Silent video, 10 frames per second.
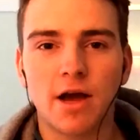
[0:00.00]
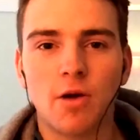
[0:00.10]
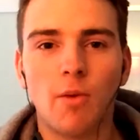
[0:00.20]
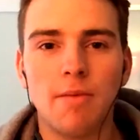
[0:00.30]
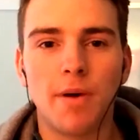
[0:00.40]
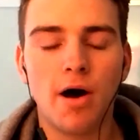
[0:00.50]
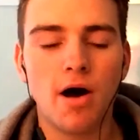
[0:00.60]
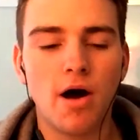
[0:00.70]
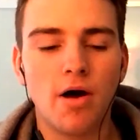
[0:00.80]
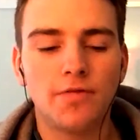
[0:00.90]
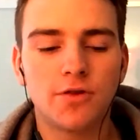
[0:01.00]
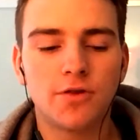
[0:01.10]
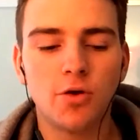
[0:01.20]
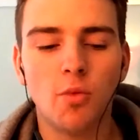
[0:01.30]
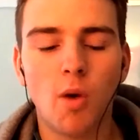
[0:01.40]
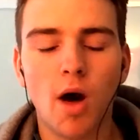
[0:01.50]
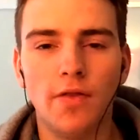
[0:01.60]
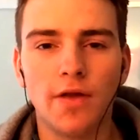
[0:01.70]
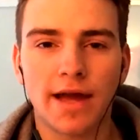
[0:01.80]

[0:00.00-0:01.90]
away. But 2-1